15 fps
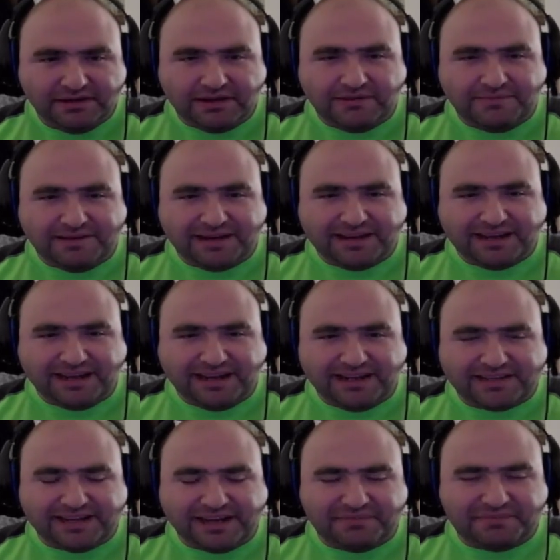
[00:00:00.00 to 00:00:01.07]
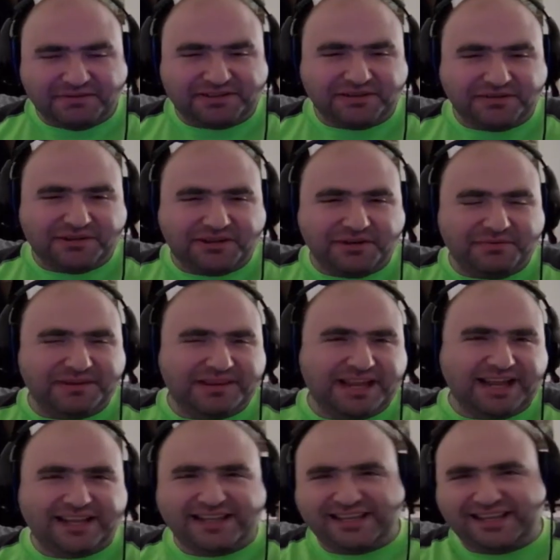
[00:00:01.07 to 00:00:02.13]
Oh my god, Chopper's so cute with
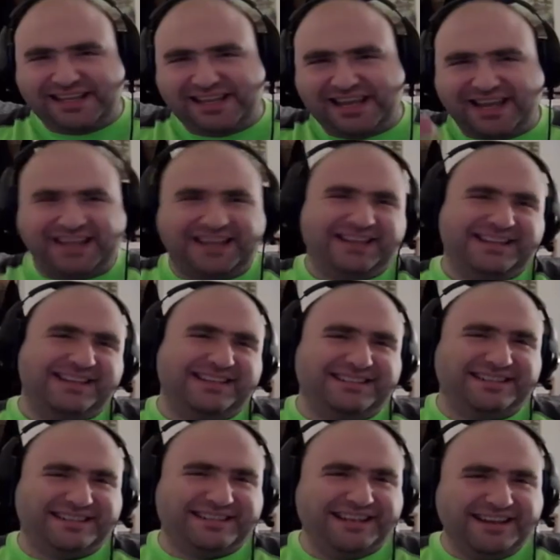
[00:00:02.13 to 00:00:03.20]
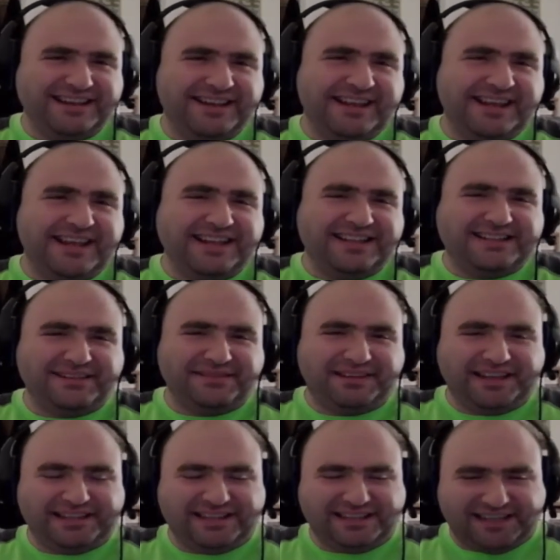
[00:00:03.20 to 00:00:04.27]
that. Like, he gets to
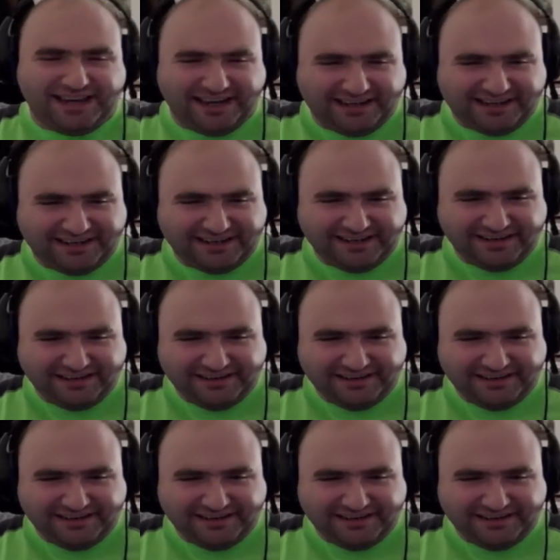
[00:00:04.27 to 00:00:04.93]
lead the tank.